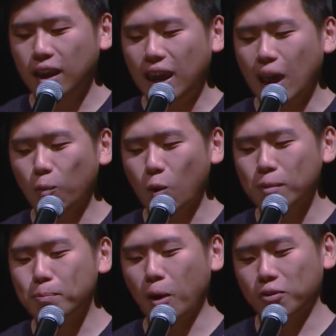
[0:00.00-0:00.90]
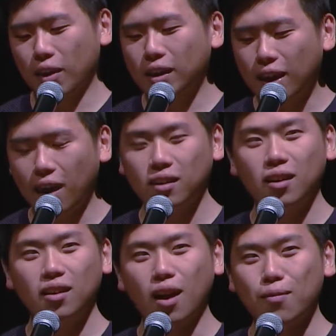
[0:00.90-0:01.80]
And 1 birthday cake
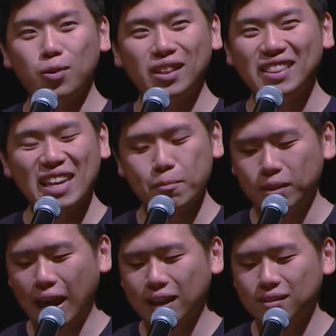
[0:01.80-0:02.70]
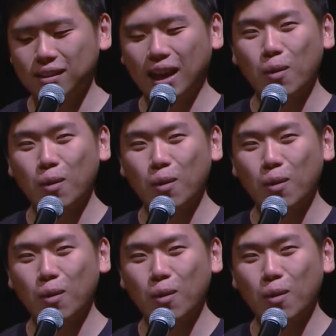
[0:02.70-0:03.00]
covered in thick plastic.